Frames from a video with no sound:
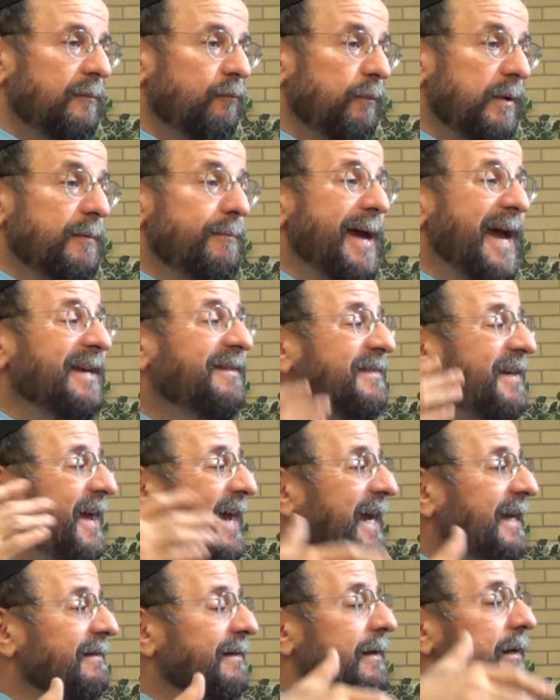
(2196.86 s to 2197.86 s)
We
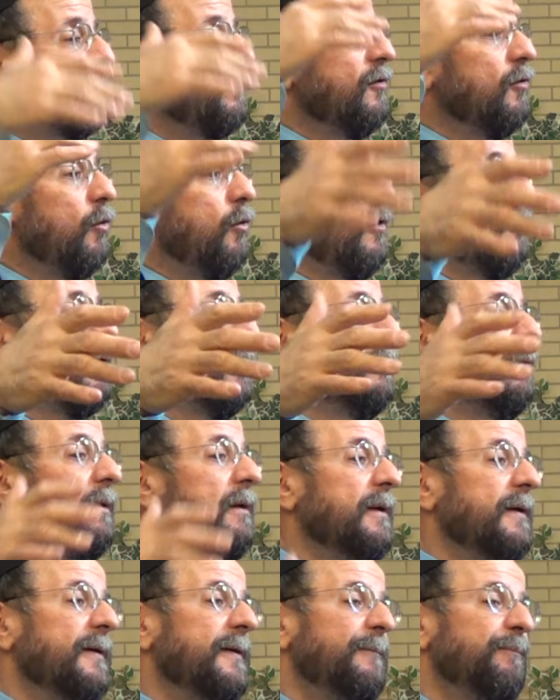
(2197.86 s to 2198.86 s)
maintained it as an
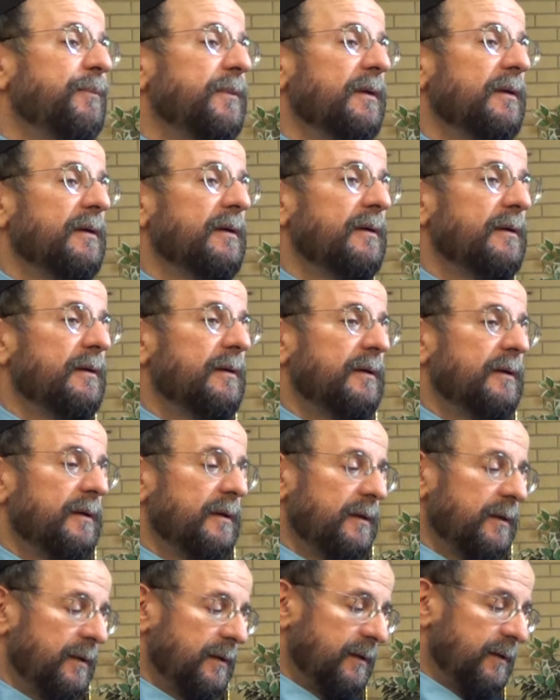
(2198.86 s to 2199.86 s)
oral
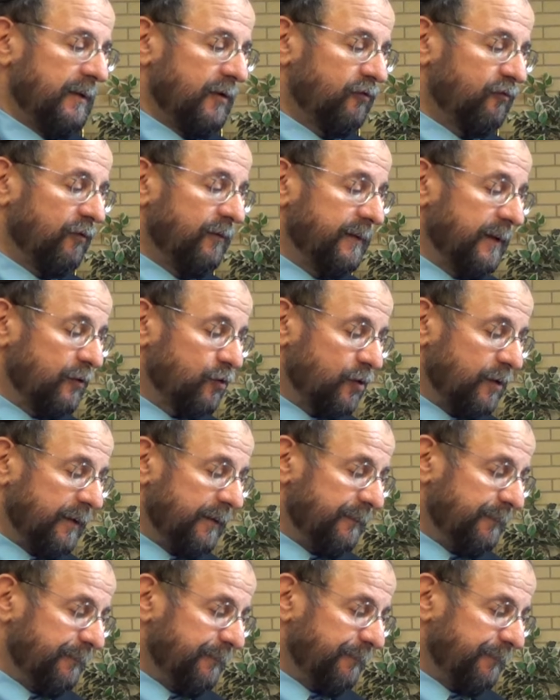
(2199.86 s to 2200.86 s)
tradition.